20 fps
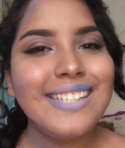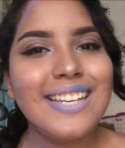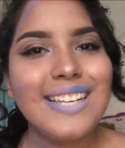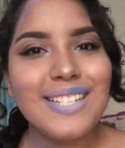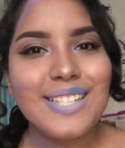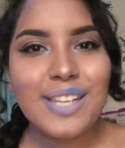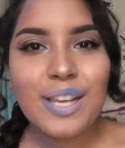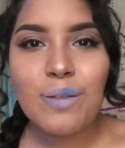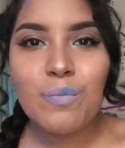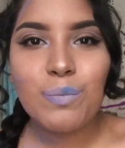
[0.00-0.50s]

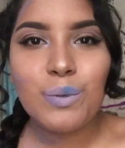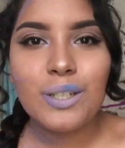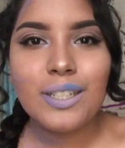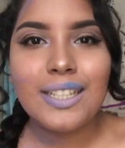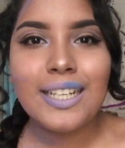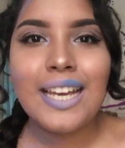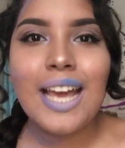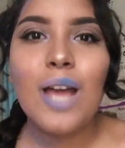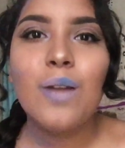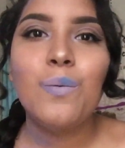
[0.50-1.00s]
it's
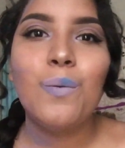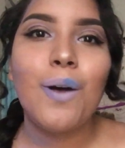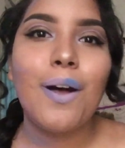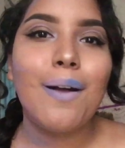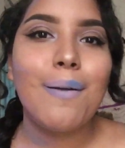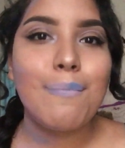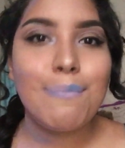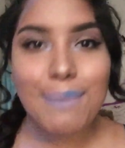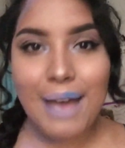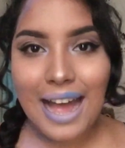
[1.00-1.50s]
Kimberly and
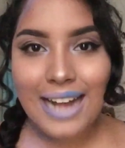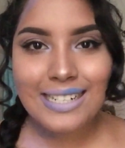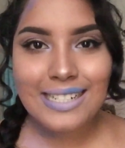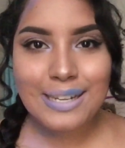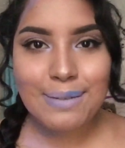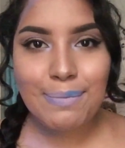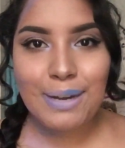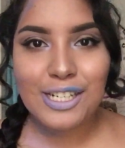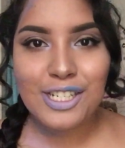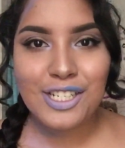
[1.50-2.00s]
welcome back
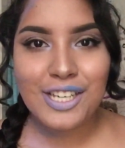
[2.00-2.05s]
to my